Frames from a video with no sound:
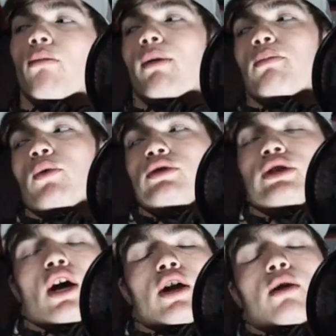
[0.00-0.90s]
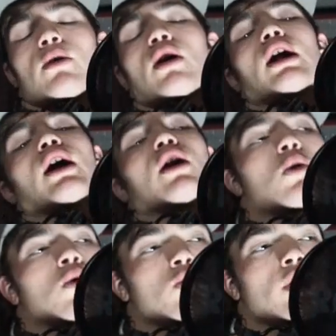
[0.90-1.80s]
all my boys out here, man. I got a
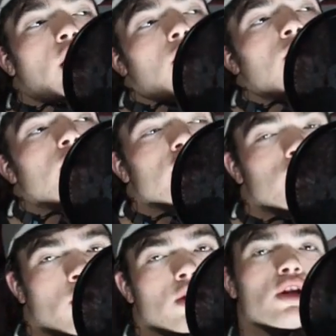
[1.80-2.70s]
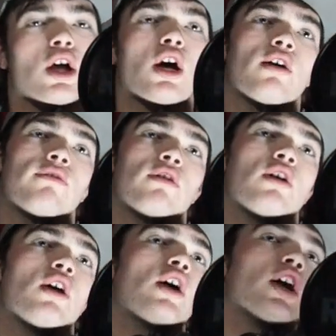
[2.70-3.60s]
crew now. It's one love.
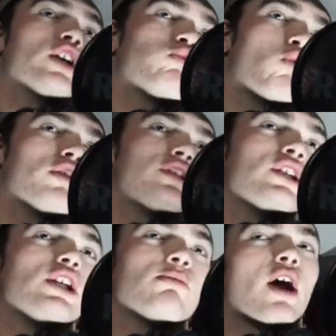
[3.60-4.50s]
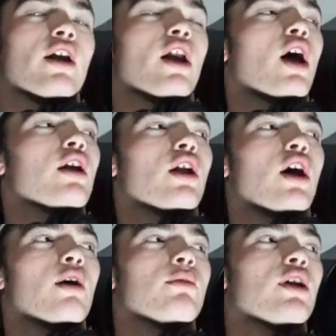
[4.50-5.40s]
It's one team right now, you
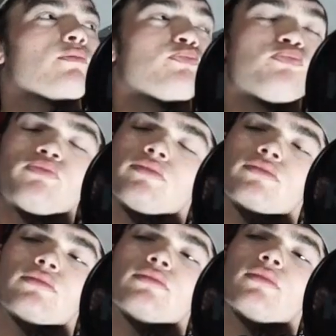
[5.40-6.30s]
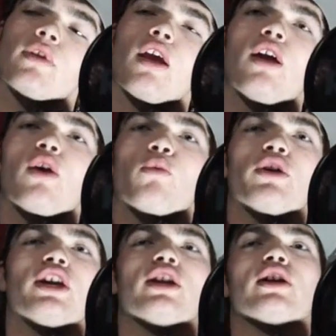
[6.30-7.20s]
know what I mean?
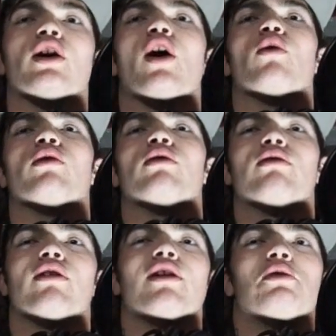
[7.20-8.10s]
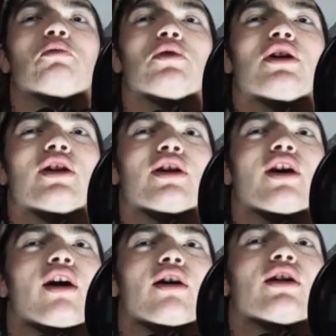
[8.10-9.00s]
We get it going. We get it
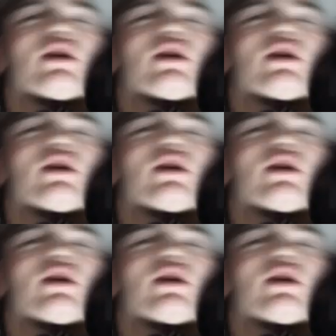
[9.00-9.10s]
going,